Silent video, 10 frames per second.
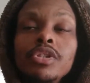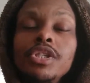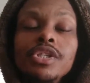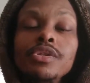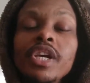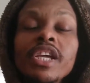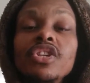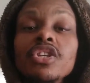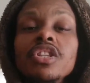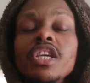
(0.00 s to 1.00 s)

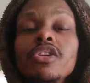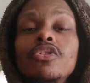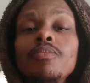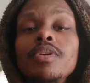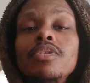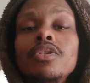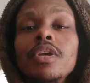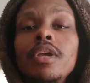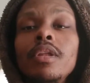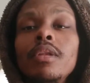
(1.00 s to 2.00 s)
It just needs to be
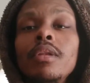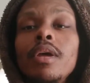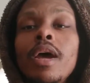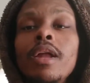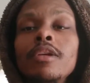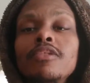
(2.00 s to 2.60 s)
seen at